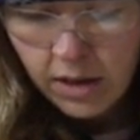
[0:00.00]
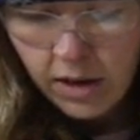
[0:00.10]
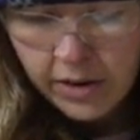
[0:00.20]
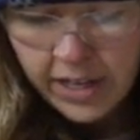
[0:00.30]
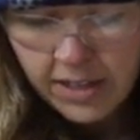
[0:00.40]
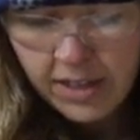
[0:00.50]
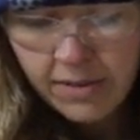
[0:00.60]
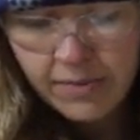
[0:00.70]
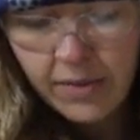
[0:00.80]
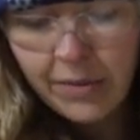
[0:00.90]
all right,
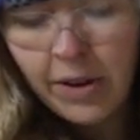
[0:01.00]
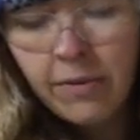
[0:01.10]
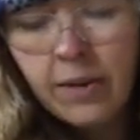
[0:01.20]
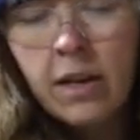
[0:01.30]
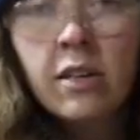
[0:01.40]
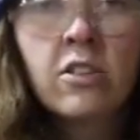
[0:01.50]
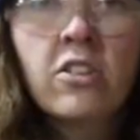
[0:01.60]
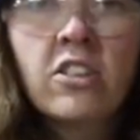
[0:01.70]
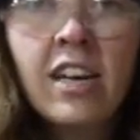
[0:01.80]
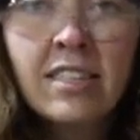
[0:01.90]
there we go. So
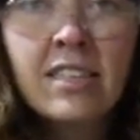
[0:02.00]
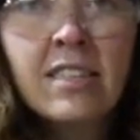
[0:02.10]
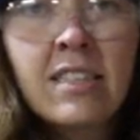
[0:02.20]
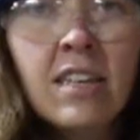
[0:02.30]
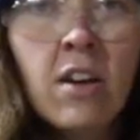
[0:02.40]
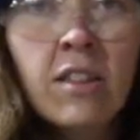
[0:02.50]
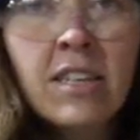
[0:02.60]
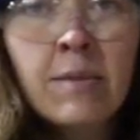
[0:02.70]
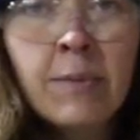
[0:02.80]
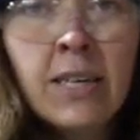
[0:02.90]
as you guys can see on
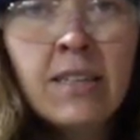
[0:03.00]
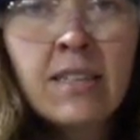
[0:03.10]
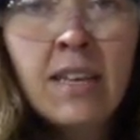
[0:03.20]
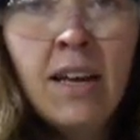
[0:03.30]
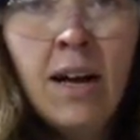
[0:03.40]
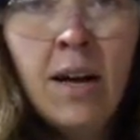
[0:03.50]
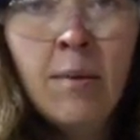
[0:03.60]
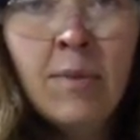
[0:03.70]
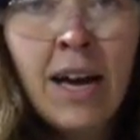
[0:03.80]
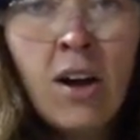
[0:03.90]
this piece,
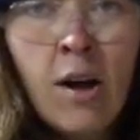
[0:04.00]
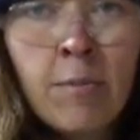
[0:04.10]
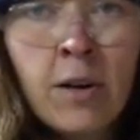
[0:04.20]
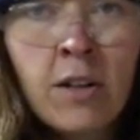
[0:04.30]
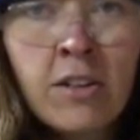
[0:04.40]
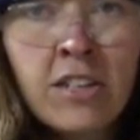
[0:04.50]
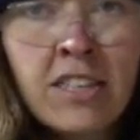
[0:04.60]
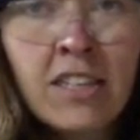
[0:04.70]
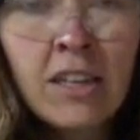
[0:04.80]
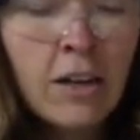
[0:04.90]
um, that copper color you
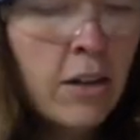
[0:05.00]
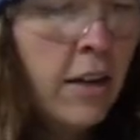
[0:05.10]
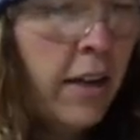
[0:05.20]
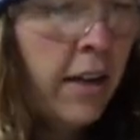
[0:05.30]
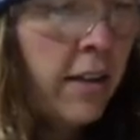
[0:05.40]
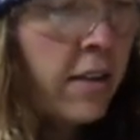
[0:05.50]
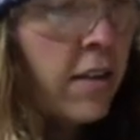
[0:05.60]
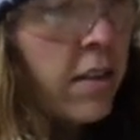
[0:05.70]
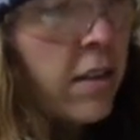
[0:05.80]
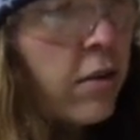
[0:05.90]
see there
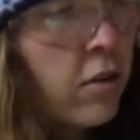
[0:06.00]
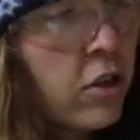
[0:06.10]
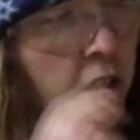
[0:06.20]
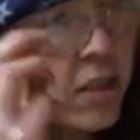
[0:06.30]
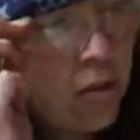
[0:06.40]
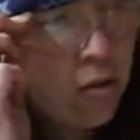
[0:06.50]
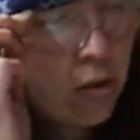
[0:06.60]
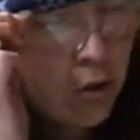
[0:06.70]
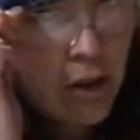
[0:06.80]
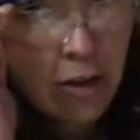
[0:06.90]
is just
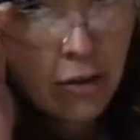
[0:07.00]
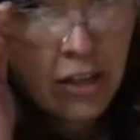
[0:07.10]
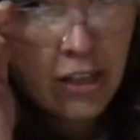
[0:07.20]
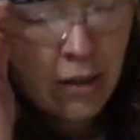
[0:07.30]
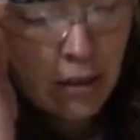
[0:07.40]
straight underneath the